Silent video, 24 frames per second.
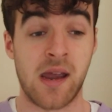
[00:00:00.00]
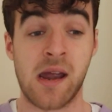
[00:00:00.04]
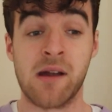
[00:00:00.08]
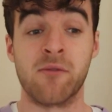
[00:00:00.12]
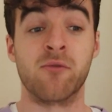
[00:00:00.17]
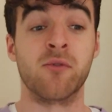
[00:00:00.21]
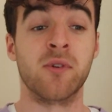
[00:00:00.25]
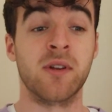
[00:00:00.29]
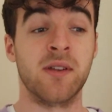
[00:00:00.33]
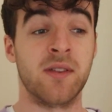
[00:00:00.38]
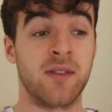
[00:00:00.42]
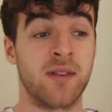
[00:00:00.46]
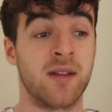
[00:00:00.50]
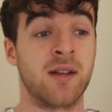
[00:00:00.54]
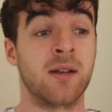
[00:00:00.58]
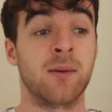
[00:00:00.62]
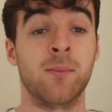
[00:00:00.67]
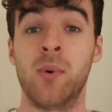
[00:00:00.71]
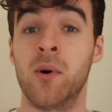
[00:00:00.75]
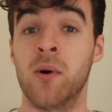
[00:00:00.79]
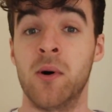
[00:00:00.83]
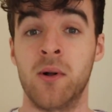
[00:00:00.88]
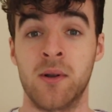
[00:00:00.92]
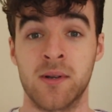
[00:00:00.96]

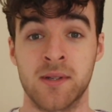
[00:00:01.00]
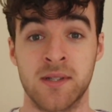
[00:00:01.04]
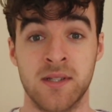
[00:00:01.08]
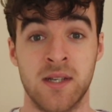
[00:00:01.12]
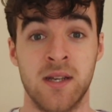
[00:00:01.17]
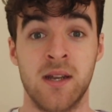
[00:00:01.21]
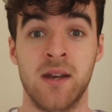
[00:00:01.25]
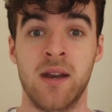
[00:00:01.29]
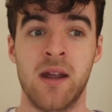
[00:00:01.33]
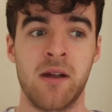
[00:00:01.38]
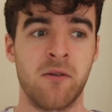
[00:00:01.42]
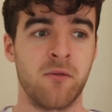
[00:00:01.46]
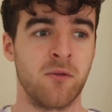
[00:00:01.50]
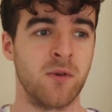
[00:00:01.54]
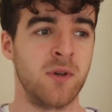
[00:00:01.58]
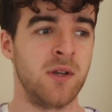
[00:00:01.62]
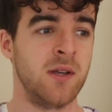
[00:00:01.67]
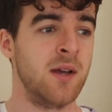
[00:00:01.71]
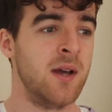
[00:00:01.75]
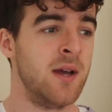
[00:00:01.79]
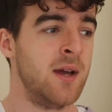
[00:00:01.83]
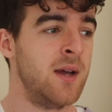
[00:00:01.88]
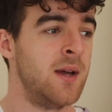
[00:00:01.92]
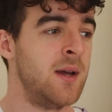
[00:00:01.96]
Everything Paul did,
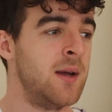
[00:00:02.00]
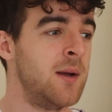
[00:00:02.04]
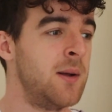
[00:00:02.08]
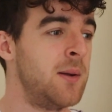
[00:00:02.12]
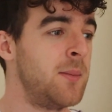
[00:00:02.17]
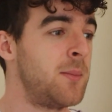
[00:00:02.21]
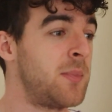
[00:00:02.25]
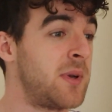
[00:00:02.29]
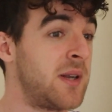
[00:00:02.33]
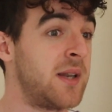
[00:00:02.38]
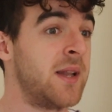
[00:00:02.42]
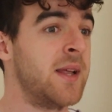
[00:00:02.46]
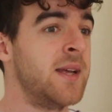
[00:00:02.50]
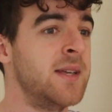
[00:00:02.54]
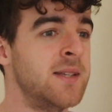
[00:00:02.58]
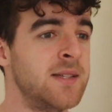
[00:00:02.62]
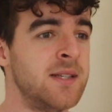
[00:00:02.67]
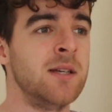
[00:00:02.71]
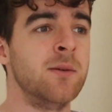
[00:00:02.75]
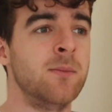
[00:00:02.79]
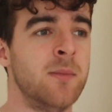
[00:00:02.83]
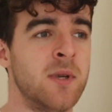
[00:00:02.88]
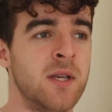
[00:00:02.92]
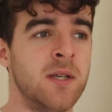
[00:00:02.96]
every place
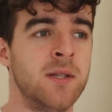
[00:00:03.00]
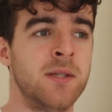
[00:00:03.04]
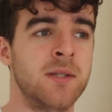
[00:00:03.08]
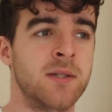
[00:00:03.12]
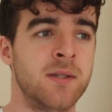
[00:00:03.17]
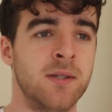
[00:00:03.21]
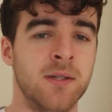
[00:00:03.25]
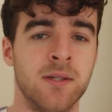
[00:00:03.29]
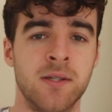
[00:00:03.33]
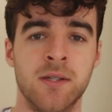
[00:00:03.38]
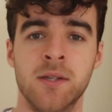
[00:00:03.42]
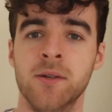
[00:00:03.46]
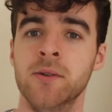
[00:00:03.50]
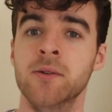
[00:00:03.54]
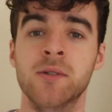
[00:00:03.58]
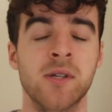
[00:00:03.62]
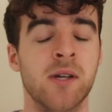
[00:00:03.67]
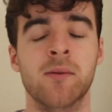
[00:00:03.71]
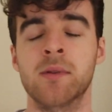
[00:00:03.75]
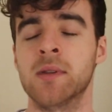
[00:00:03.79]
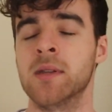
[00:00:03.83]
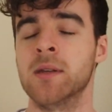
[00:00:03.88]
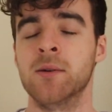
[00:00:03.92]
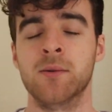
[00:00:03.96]
he ministered to,
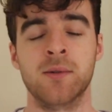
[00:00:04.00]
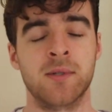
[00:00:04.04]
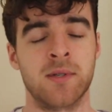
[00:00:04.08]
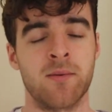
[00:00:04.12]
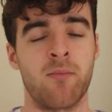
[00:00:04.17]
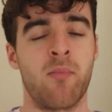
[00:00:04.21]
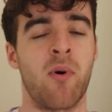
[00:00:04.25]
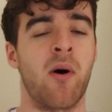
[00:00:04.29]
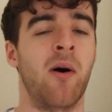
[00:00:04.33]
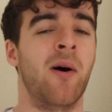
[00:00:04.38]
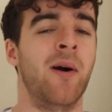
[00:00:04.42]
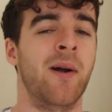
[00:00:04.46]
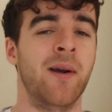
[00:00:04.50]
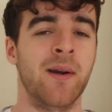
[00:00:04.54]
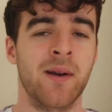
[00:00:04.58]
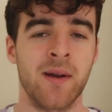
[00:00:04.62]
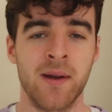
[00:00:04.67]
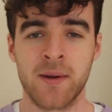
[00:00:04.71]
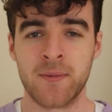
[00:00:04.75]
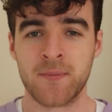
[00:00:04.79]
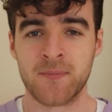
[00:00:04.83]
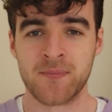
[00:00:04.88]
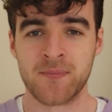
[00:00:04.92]
Timothy was a part